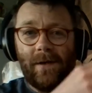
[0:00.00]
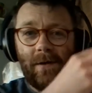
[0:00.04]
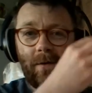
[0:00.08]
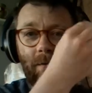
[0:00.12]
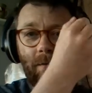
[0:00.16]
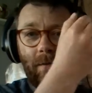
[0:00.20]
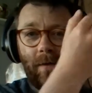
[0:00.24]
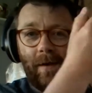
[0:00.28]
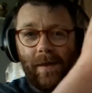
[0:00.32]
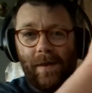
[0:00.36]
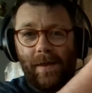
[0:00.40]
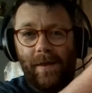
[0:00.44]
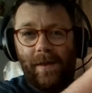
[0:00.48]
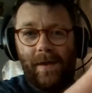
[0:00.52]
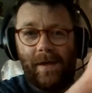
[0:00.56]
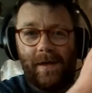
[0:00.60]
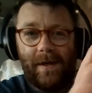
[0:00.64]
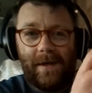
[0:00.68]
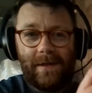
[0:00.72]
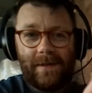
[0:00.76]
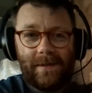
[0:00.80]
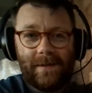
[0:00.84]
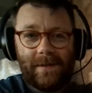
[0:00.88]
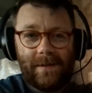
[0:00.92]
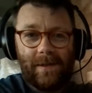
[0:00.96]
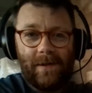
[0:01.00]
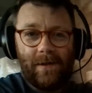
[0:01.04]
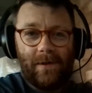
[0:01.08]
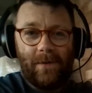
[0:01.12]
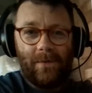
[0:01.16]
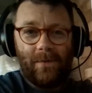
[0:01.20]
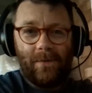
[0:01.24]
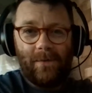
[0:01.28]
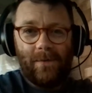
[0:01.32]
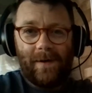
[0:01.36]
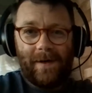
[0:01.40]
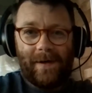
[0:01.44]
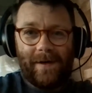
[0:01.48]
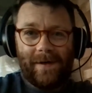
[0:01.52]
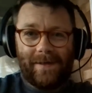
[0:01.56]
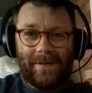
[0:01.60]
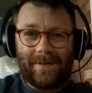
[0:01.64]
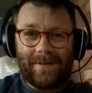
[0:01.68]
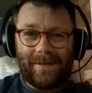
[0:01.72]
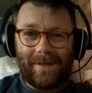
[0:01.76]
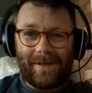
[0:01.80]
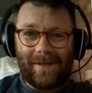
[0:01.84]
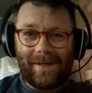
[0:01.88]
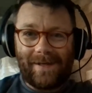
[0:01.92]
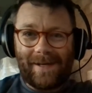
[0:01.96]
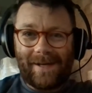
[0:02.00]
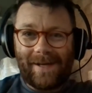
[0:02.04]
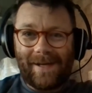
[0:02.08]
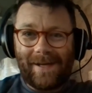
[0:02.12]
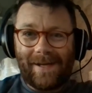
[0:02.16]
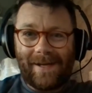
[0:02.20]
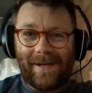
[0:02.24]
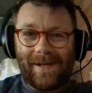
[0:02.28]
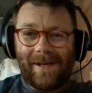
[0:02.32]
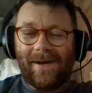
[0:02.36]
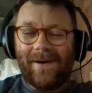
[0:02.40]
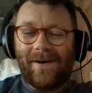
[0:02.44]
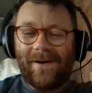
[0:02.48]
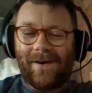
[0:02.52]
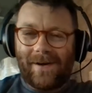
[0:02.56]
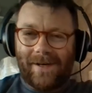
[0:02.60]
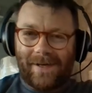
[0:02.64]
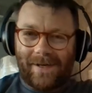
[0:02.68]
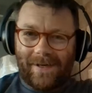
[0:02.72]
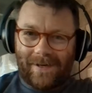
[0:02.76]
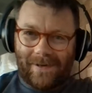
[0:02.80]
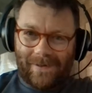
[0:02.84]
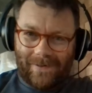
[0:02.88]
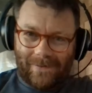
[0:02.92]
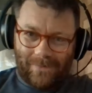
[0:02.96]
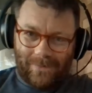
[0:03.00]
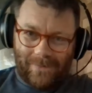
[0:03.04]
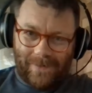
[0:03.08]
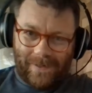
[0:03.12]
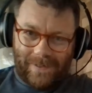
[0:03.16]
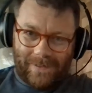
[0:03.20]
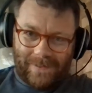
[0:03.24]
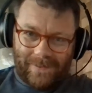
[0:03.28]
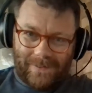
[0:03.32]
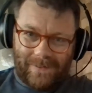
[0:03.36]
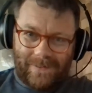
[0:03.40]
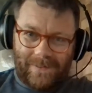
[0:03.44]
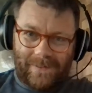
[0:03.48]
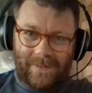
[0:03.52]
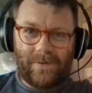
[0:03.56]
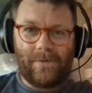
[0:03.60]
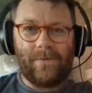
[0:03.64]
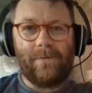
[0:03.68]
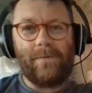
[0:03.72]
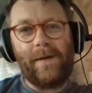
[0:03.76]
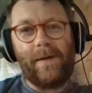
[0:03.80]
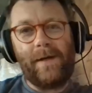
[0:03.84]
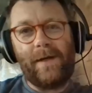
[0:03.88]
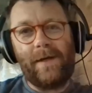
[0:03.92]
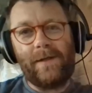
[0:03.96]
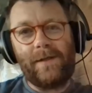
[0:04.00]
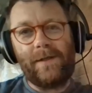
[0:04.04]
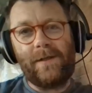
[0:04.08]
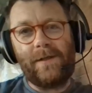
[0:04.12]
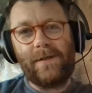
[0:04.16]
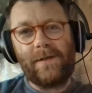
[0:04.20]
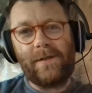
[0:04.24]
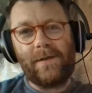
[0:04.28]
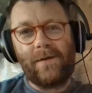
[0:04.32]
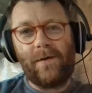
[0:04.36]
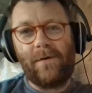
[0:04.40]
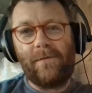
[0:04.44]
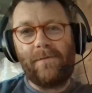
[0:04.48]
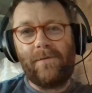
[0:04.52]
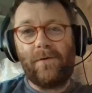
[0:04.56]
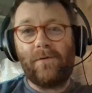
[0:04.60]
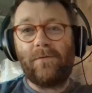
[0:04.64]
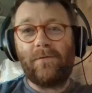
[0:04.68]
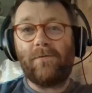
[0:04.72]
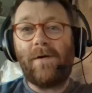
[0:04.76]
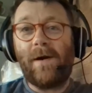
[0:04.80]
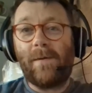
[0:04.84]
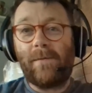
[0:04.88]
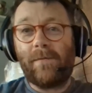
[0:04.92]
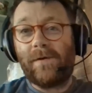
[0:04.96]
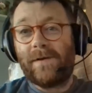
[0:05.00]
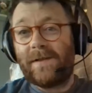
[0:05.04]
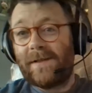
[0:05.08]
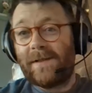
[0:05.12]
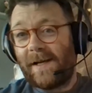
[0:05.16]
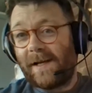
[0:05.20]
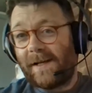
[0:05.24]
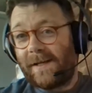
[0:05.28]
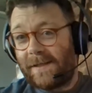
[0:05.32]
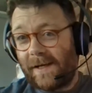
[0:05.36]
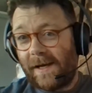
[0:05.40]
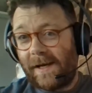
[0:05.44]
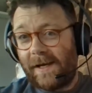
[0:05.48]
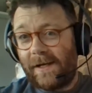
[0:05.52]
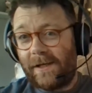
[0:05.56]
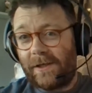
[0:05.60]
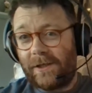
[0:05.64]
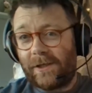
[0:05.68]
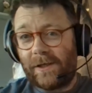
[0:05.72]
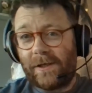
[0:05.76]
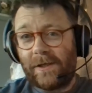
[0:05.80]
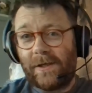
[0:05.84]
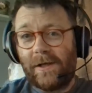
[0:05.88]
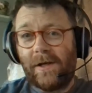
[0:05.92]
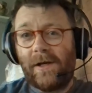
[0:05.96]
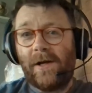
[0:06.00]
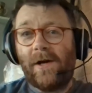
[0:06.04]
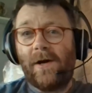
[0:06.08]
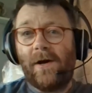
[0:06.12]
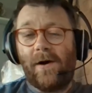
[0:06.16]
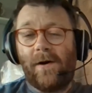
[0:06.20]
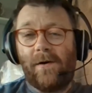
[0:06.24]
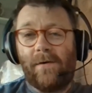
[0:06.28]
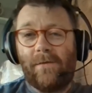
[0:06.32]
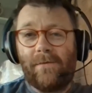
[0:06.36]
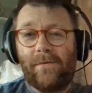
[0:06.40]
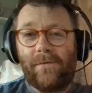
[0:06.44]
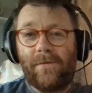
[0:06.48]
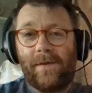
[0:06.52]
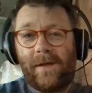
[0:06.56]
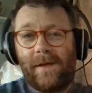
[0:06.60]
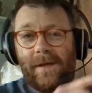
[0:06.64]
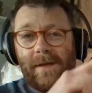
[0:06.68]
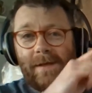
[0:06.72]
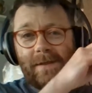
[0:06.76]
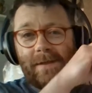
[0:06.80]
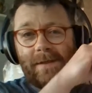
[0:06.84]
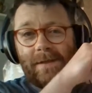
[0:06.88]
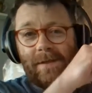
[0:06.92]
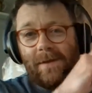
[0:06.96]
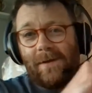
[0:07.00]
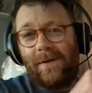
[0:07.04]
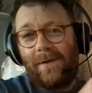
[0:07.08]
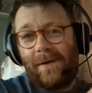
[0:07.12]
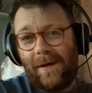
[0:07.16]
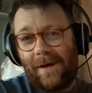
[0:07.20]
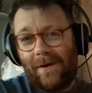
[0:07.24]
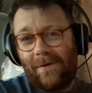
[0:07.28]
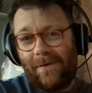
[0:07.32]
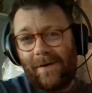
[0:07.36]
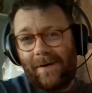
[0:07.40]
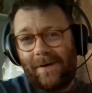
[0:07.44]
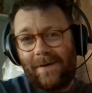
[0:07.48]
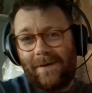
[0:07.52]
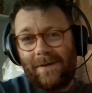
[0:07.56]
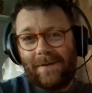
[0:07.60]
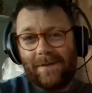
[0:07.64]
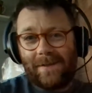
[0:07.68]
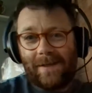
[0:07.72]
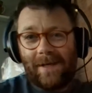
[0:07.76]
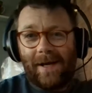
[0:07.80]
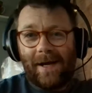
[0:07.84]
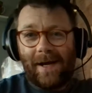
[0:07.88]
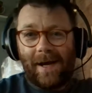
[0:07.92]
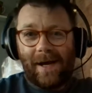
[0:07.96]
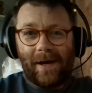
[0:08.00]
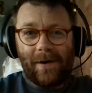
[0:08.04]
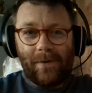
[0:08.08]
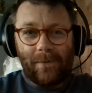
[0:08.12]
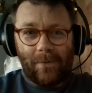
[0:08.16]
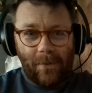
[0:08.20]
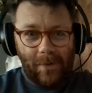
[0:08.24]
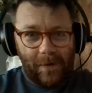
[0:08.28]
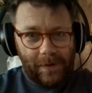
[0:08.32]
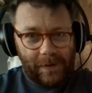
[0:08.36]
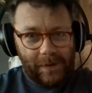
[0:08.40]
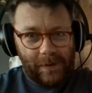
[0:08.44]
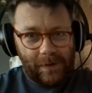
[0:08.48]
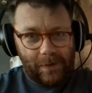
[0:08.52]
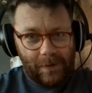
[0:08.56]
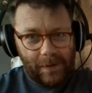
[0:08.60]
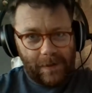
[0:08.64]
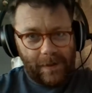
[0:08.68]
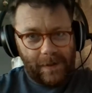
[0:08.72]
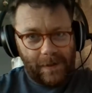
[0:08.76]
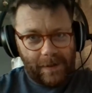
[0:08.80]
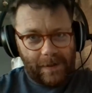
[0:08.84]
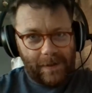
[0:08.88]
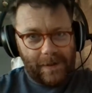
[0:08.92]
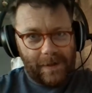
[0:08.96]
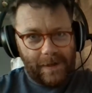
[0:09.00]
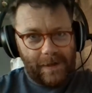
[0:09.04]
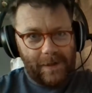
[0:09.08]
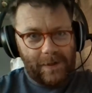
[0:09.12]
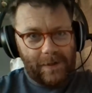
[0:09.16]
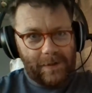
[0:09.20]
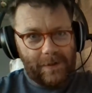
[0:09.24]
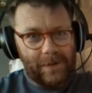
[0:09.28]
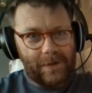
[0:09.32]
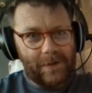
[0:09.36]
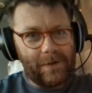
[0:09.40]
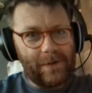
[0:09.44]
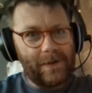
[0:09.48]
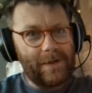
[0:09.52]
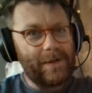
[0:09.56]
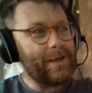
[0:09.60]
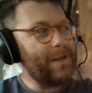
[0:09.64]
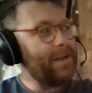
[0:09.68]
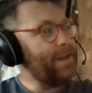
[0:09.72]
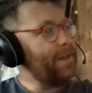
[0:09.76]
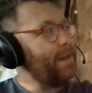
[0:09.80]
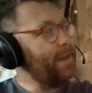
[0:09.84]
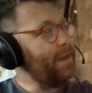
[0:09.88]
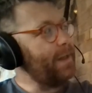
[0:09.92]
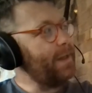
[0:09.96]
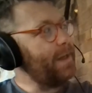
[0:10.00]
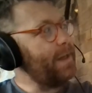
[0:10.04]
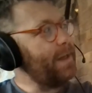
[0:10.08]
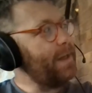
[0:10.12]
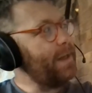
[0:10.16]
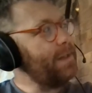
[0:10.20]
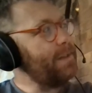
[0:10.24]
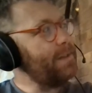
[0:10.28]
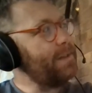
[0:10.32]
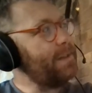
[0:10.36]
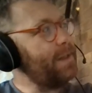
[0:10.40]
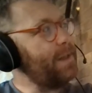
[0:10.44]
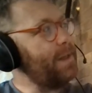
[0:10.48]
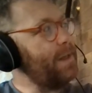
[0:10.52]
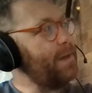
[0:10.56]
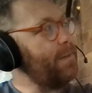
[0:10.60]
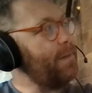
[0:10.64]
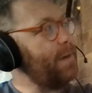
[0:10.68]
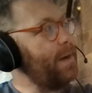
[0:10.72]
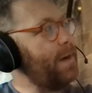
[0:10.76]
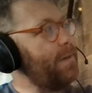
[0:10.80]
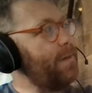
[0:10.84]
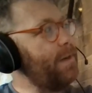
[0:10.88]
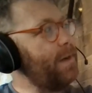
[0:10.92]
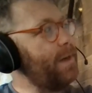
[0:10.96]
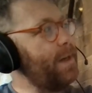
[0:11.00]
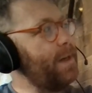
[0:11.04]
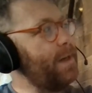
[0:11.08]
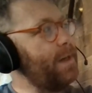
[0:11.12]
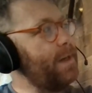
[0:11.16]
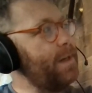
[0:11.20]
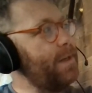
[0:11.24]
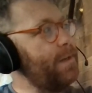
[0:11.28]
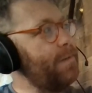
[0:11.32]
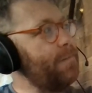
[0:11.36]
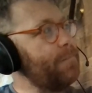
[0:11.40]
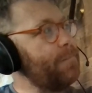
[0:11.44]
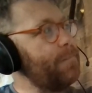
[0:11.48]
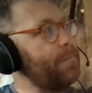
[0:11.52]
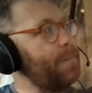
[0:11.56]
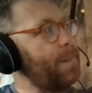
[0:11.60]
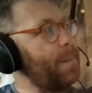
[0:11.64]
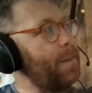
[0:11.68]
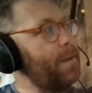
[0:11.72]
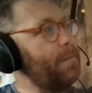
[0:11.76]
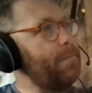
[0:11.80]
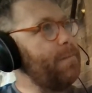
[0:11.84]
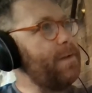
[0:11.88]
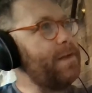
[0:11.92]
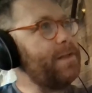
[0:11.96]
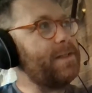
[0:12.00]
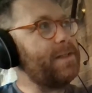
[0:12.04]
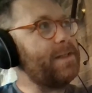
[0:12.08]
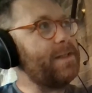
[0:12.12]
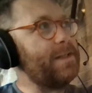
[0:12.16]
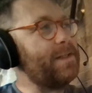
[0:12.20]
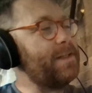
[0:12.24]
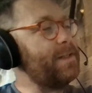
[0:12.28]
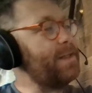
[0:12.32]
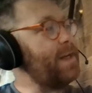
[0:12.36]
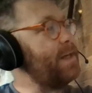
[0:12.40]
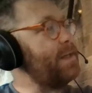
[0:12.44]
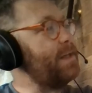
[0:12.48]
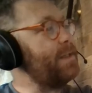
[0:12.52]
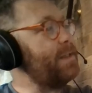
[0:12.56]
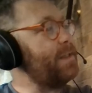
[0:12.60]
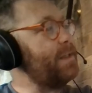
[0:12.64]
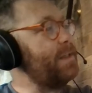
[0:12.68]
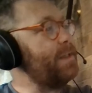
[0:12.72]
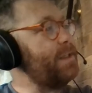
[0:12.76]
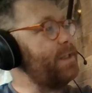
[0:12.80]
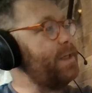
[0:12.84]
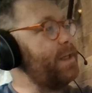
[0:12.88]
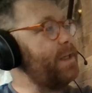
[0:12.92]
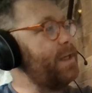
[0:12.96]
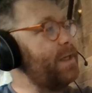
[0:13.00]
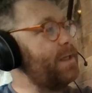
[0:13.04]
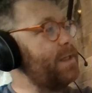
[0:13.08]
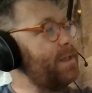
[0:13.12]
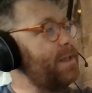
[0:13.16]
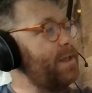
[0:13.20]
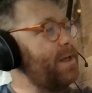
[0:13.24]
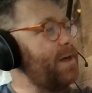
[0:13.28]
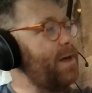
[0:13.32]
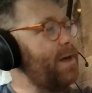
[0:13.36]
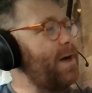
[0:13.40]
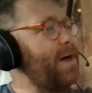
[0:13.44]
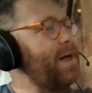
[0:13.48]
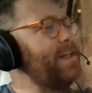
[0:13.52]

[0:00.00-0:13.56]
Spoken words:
with these words, okay? I can't wait to see your pictures of your representation of these two characters and what you think they look like, okay? So here we are again, look. Mr. Stanton cheered. I